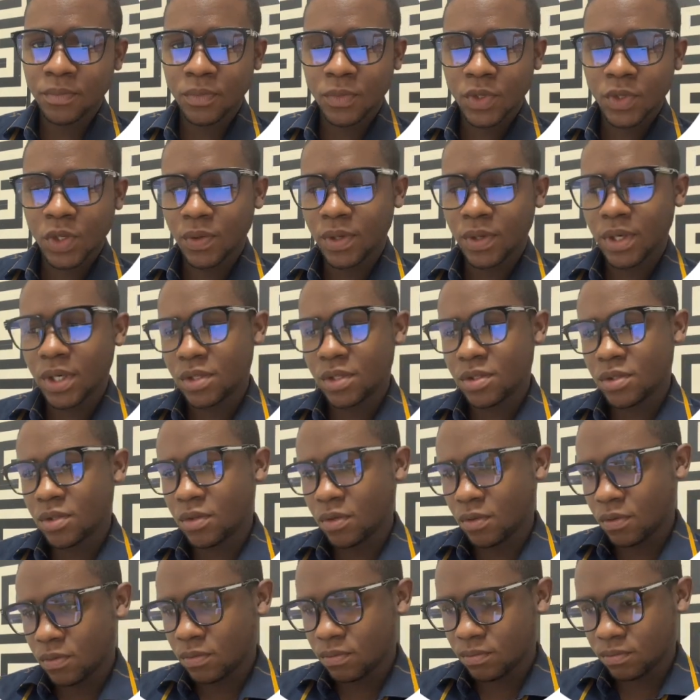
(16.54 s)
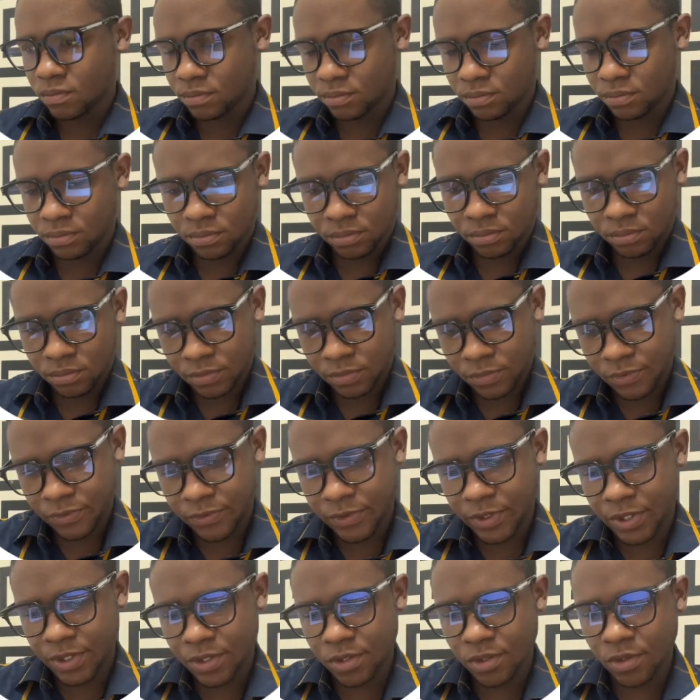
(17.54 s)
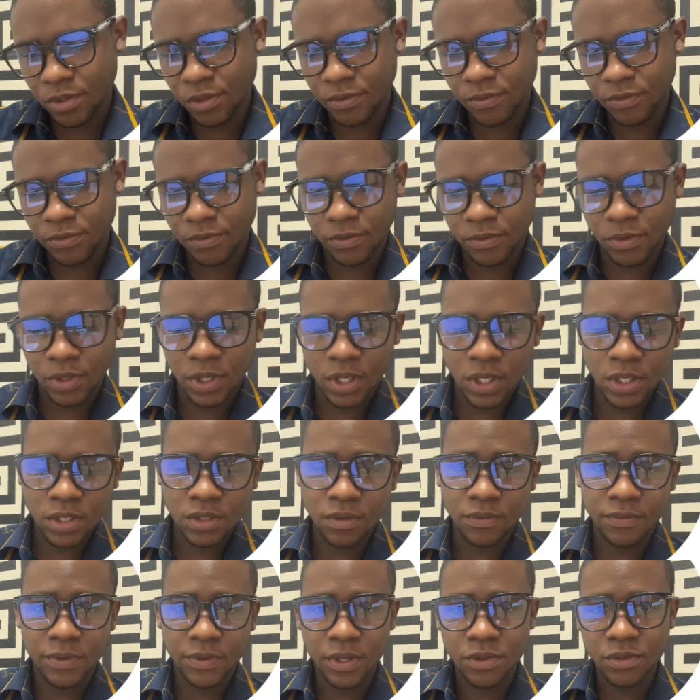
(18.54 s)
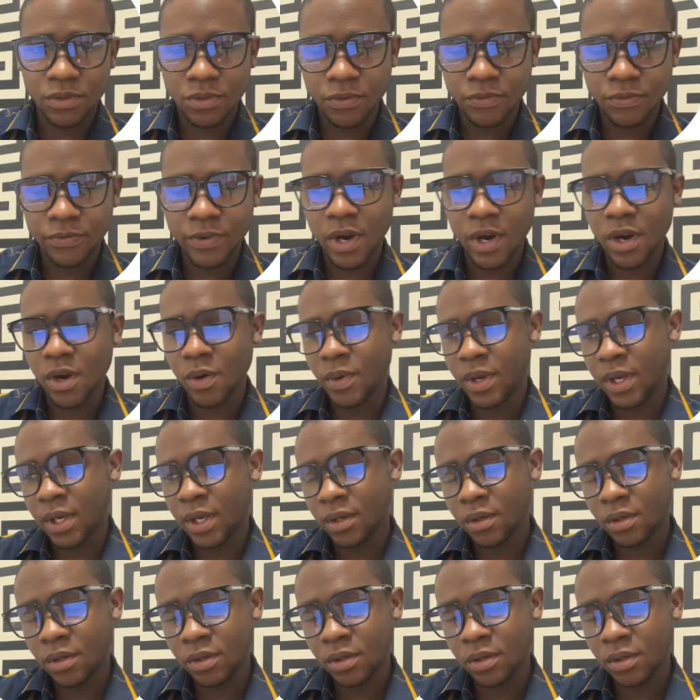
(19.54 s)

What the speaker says: Okay, so first off, in case if you're too far away,